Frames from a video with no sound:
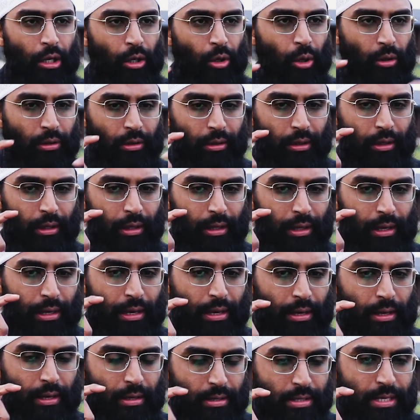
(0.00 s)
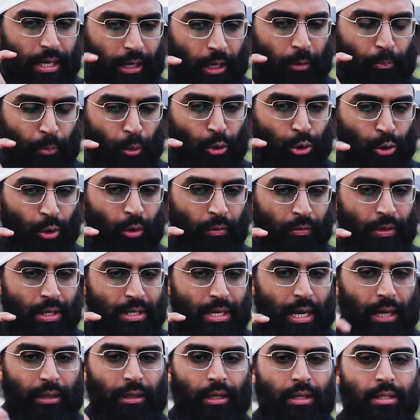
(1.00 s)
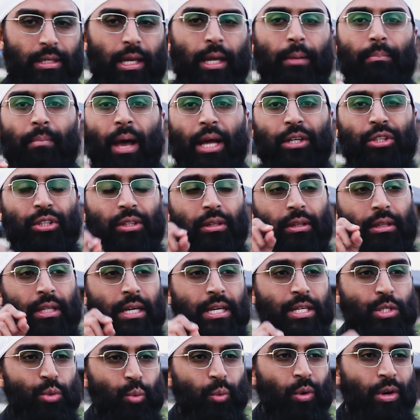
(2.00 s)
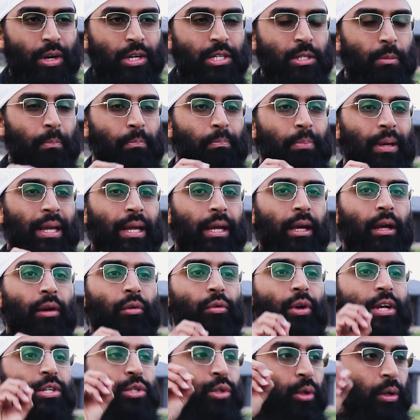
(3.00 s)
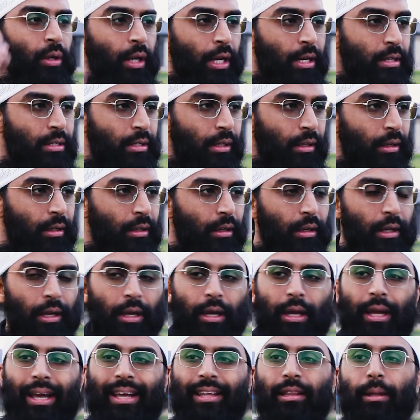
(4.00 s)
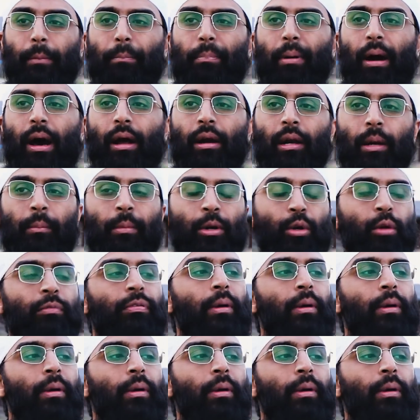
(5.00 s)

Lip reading: Now the second portion of this hadith, imagine these words being resonated in the Parliament of